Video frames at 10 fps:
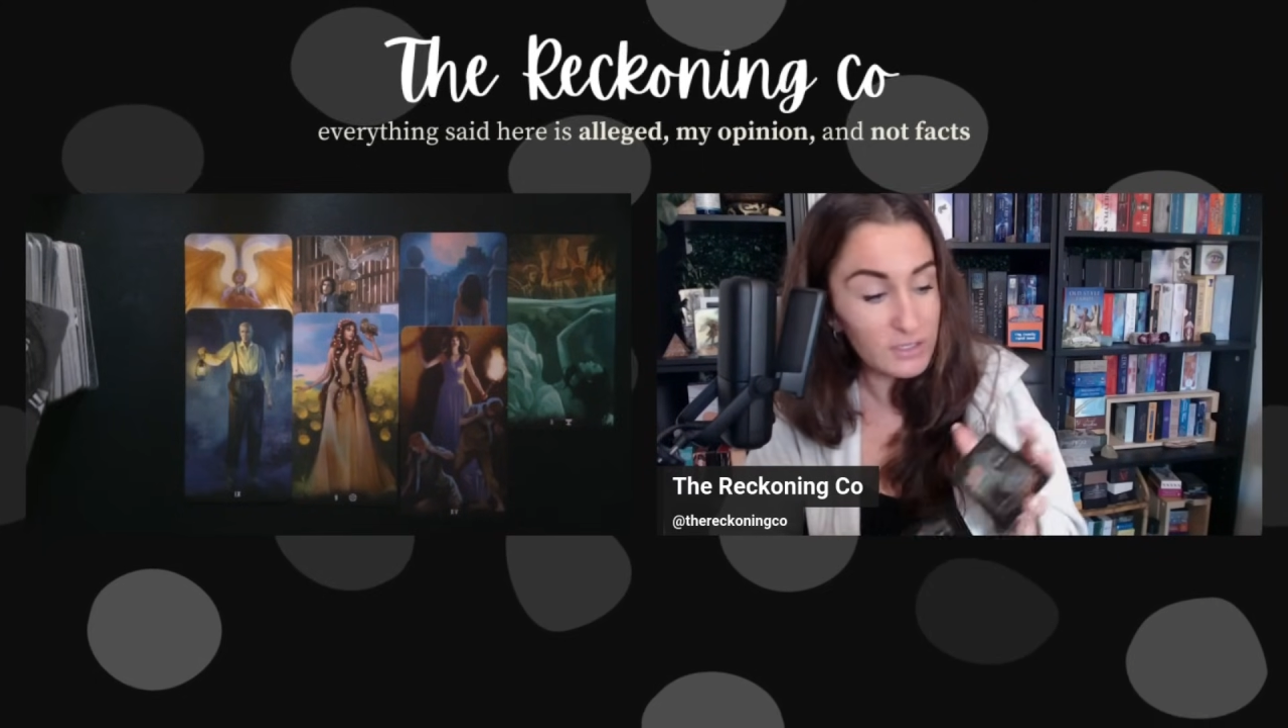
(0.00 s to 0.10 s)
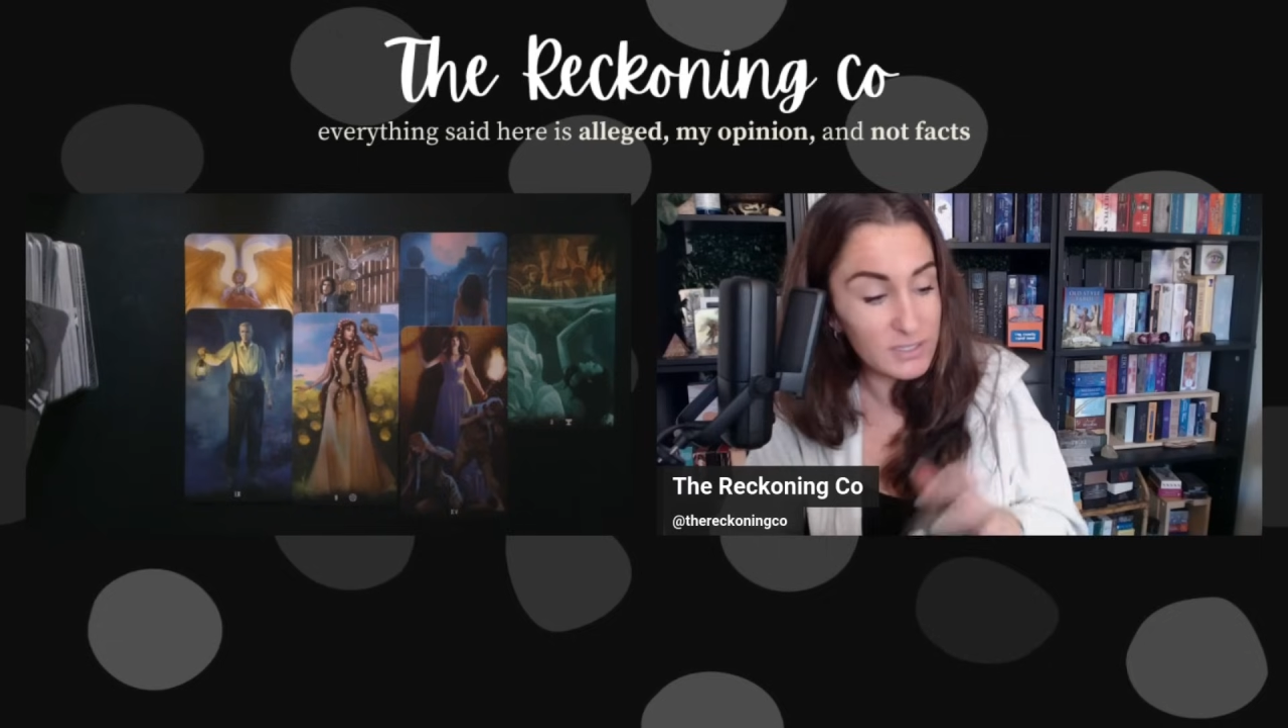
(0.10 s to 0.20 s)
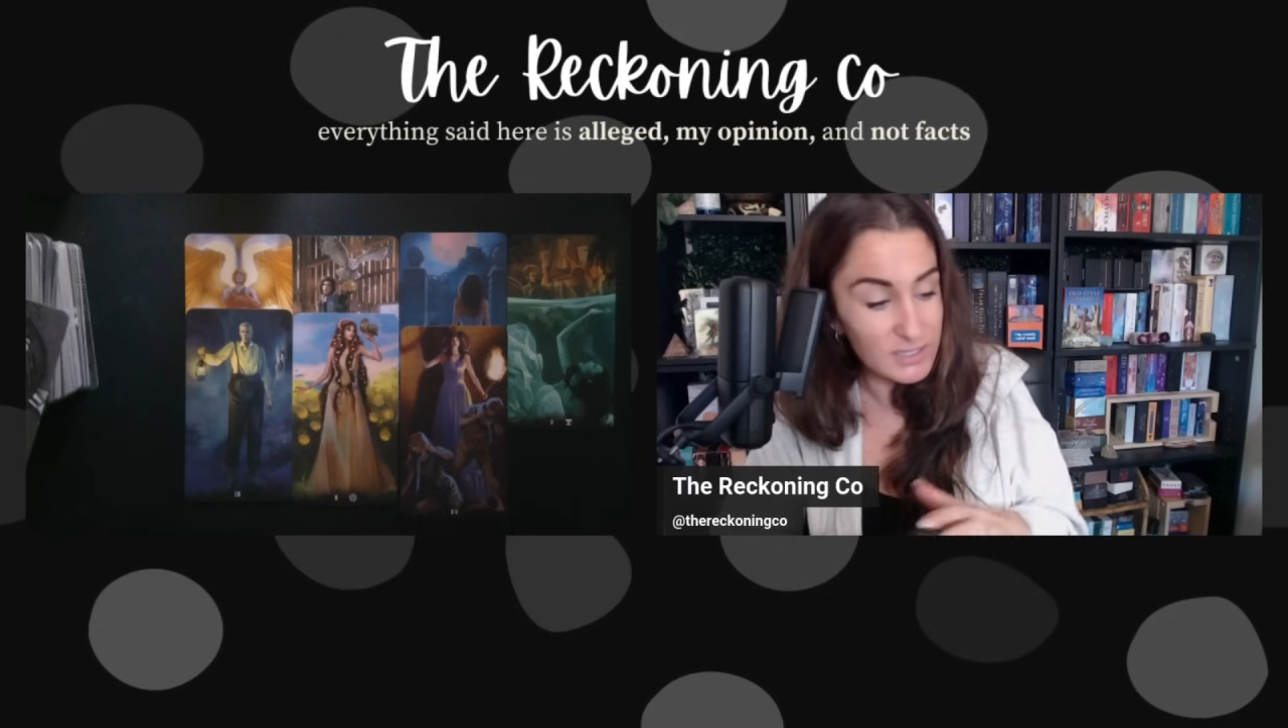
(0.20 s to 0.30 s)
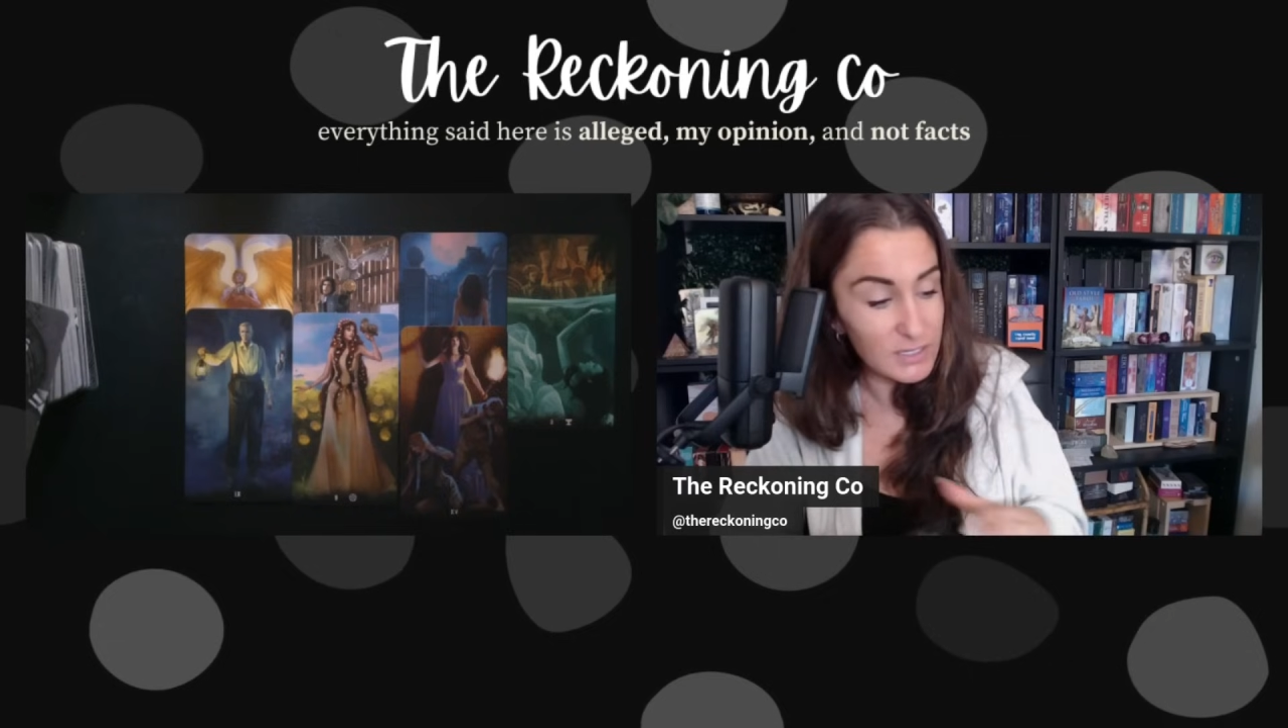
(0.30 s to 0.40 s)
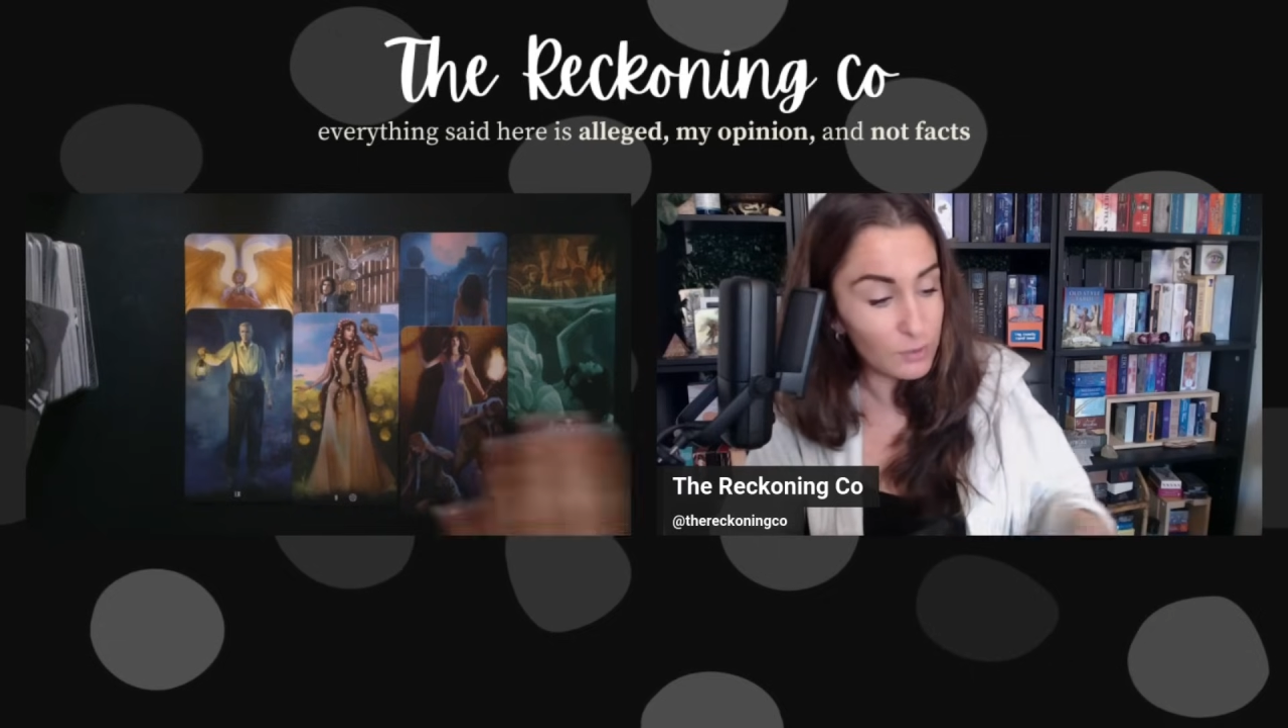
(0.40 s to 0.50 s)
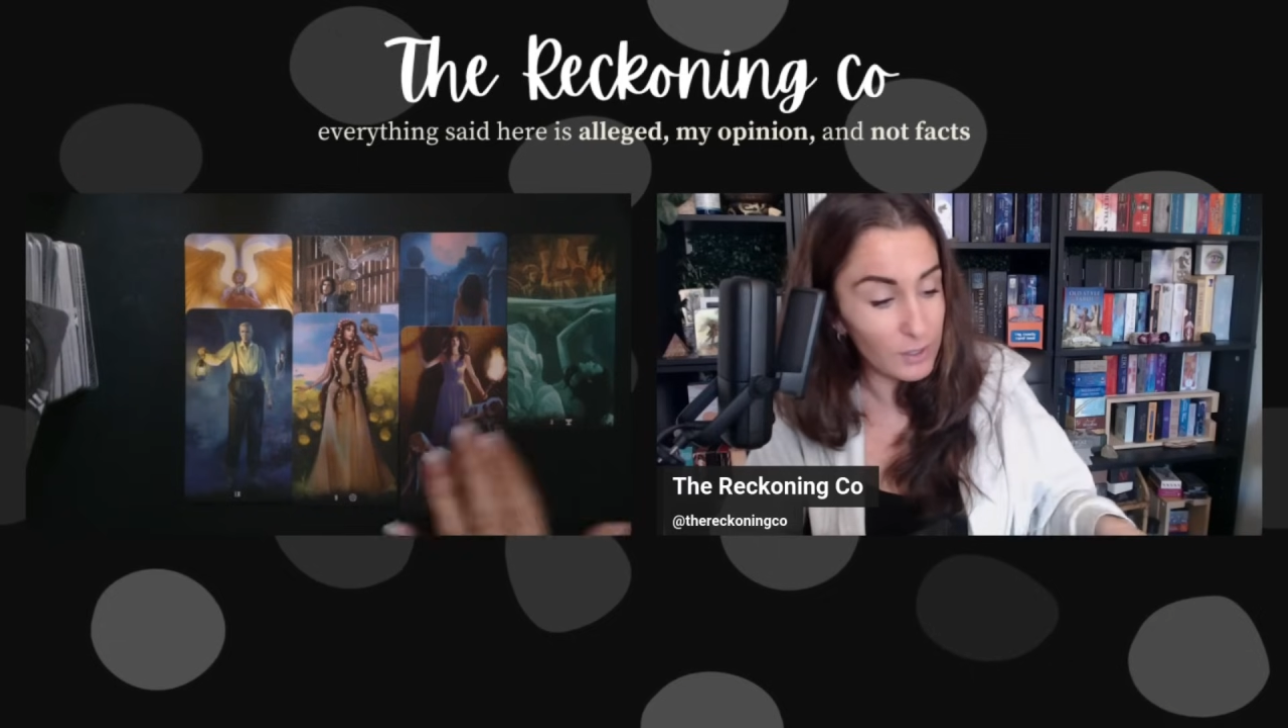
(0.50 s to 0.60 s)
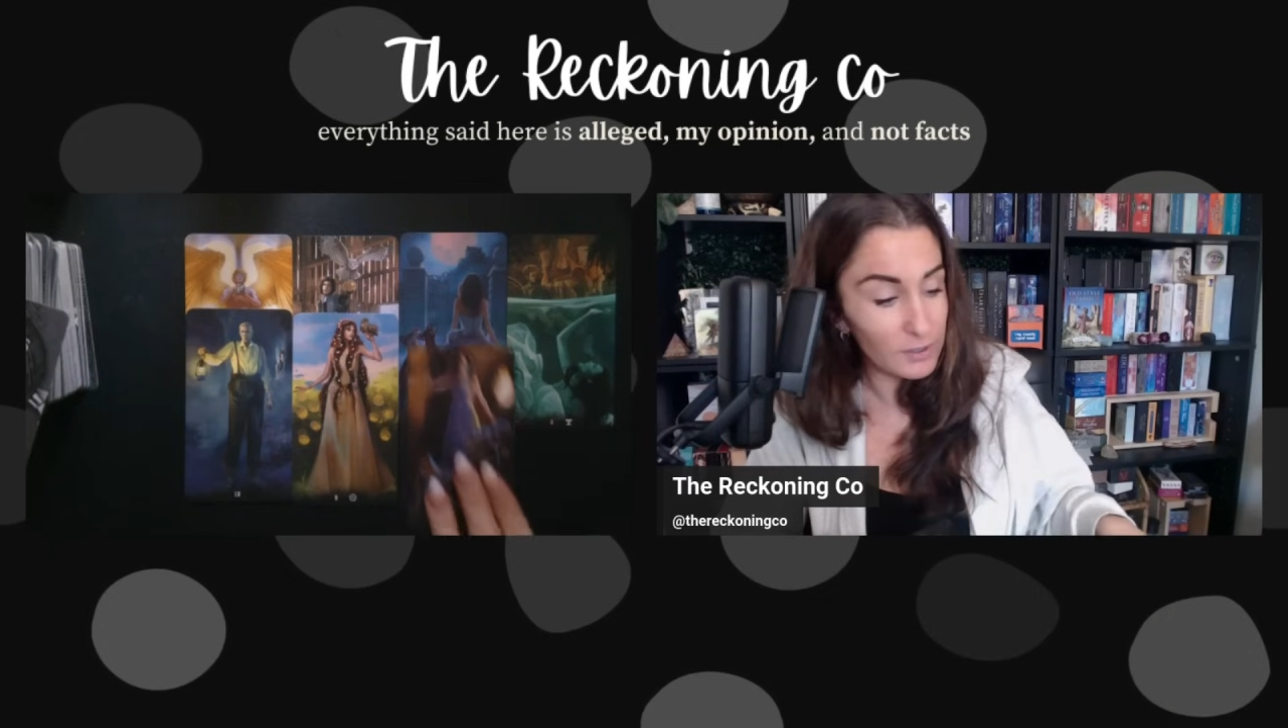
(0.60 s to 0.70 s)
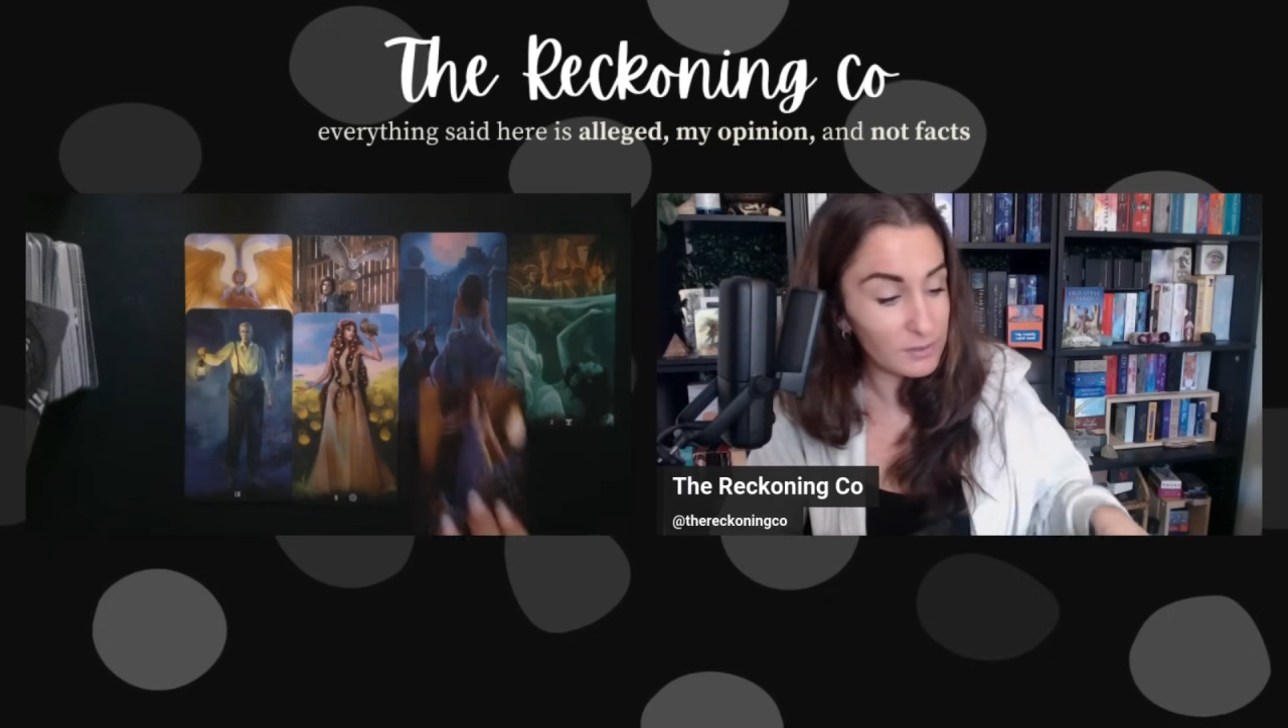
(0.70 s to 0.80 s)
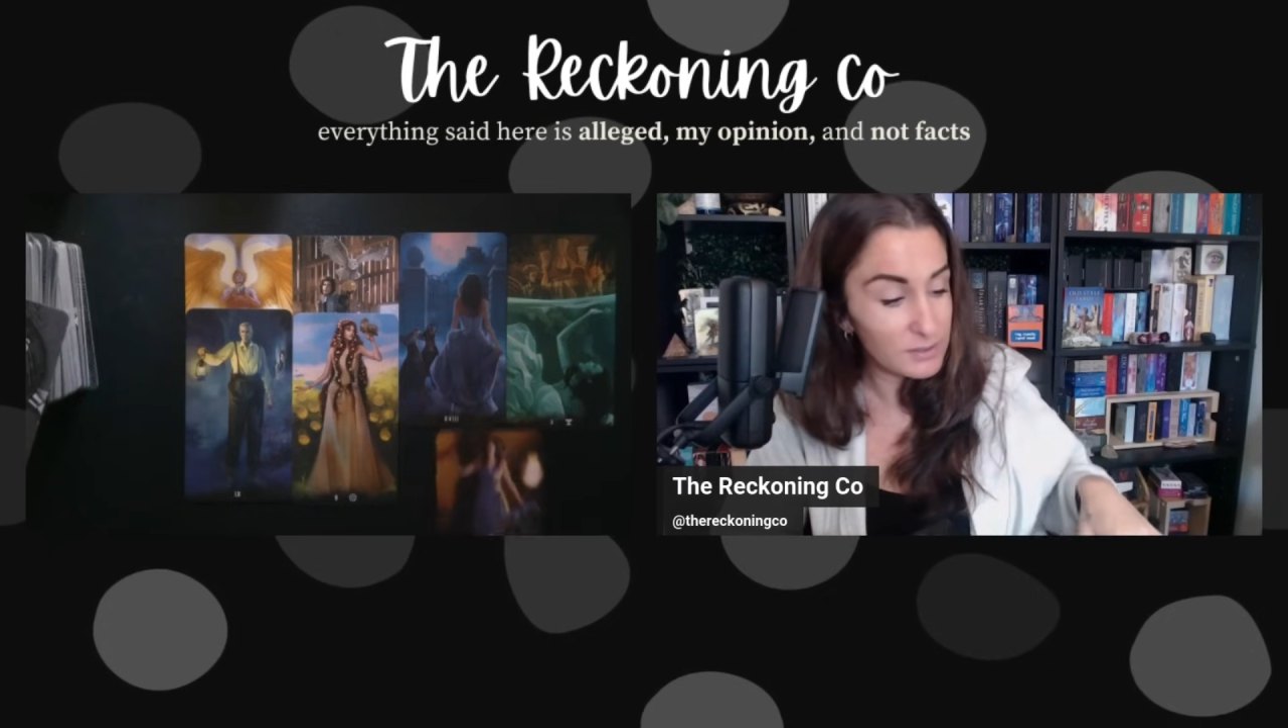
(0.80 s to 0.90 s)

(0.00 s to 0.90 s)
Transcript: secret.